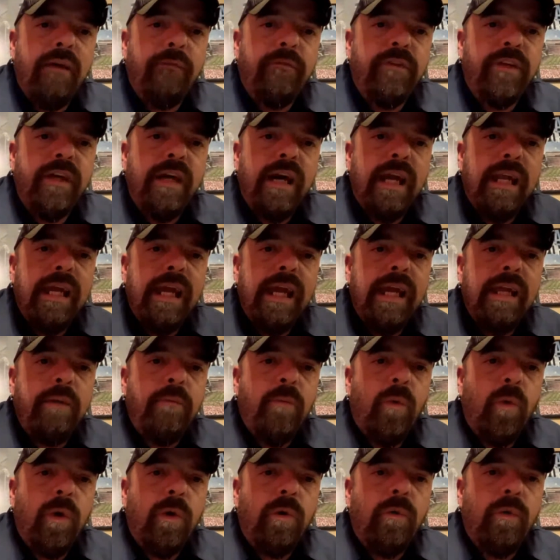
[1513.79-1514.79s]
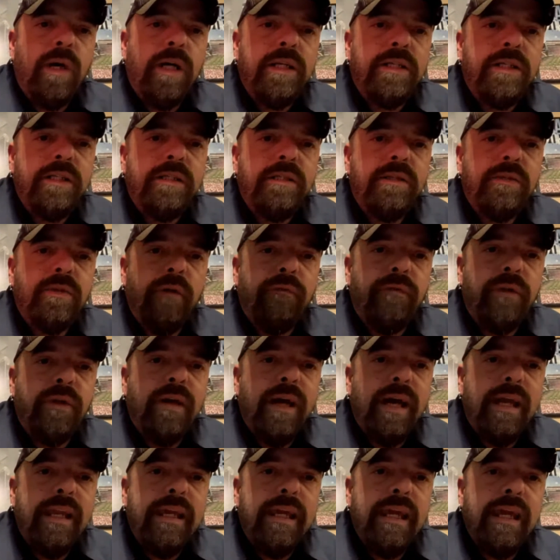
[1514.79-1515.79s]
If you got any more questions or if you
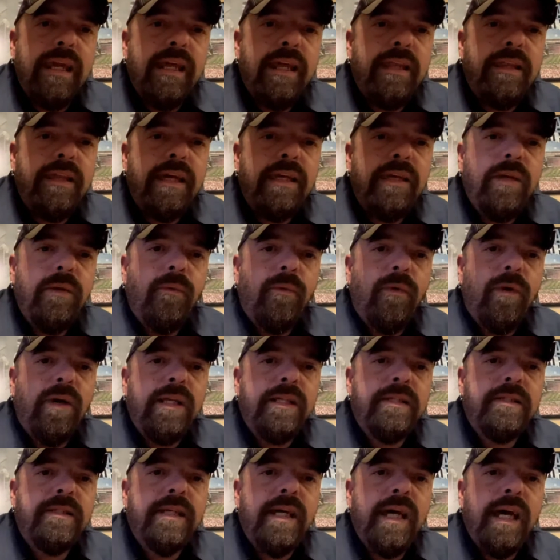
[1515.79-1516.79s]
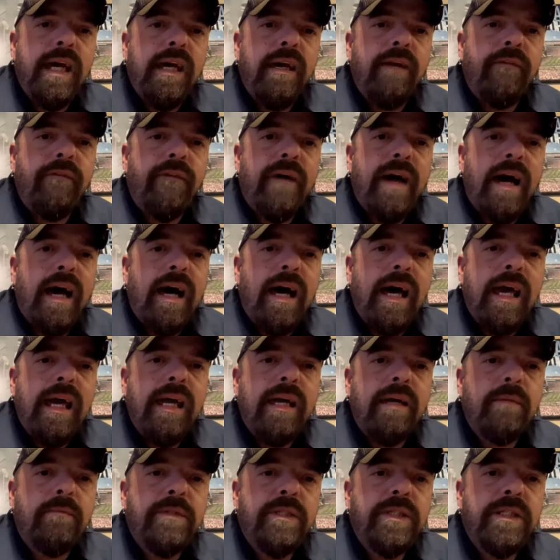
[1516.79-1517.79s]
got anything you want to say, if I
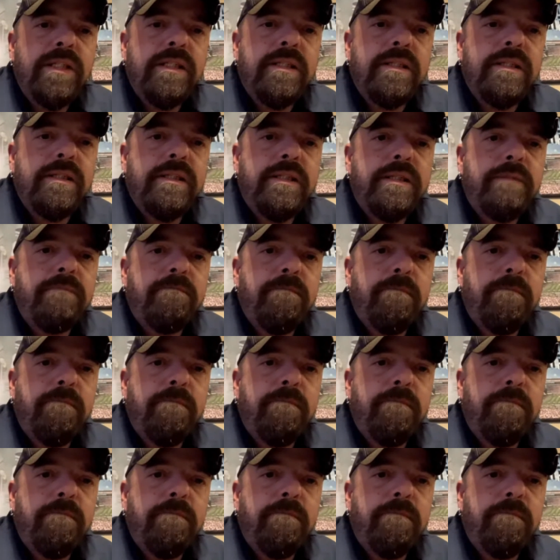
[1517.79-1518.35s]
am just